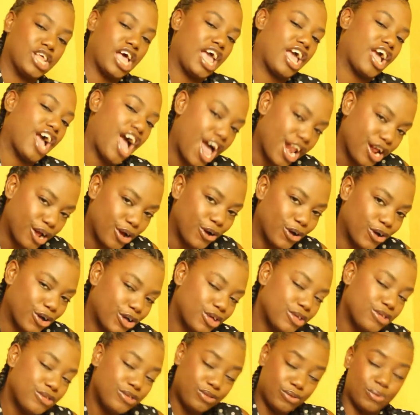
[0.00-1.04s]
so I ain't got how to cook.
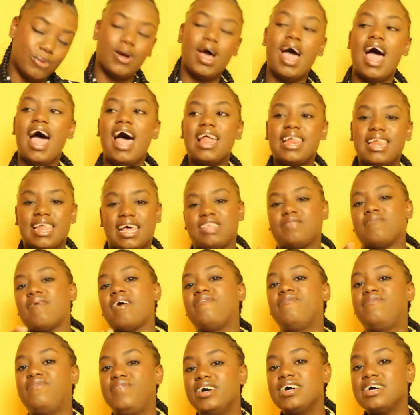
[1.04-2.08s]
So, that's my
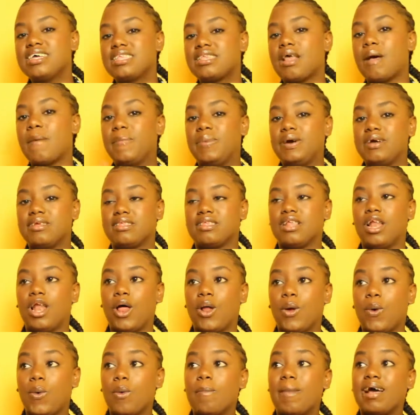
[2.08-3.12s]
first personal
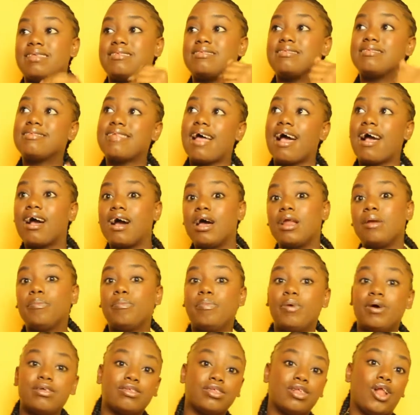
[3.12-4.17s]
goal. My second
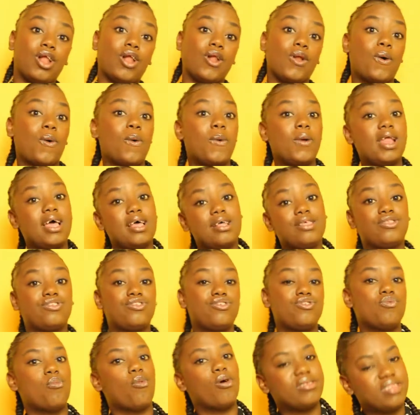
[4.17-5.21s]
personal goal is to
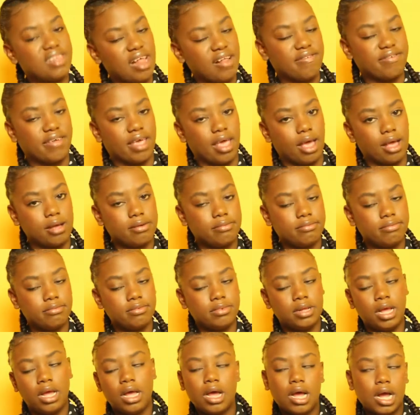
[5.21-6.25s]
do more self-care
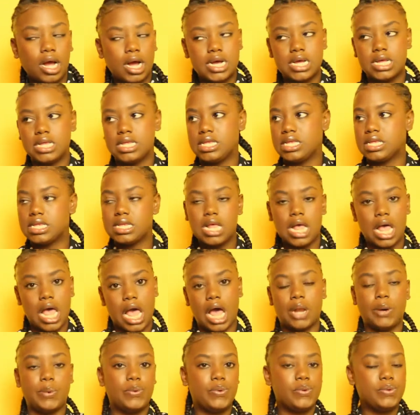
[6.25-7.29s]
because
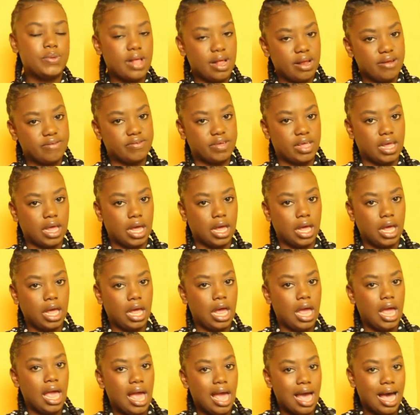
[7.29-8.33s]
I don't do self-care.
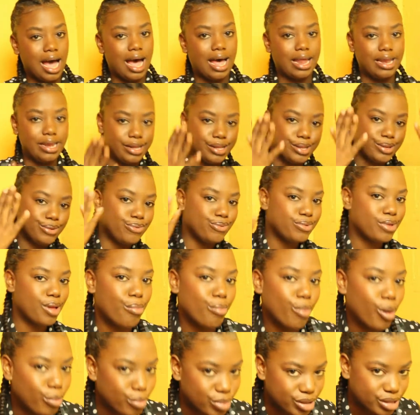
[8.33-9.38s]
I need to do
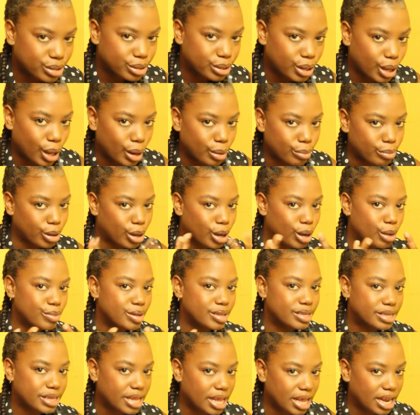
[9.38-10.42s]
something about my skin because my
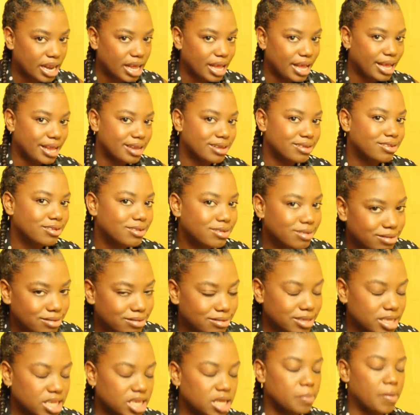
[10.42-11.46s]
skin ain't
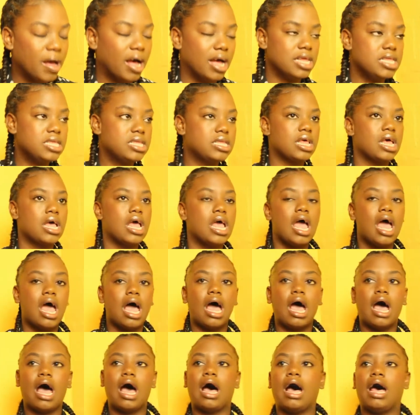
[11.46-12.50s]
the best,
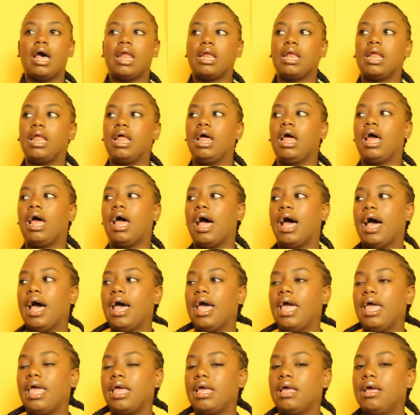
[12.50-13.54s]
and
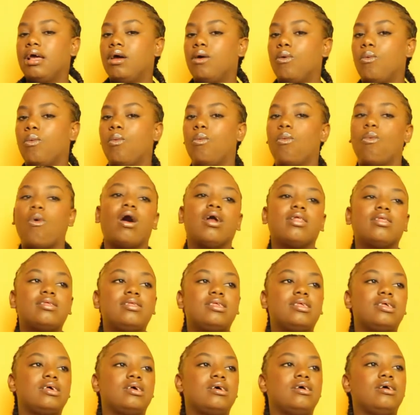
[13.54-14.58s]
I
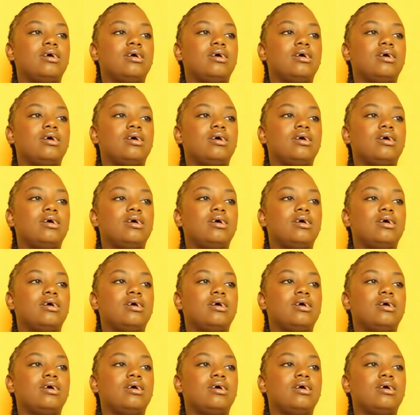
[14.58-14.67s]
want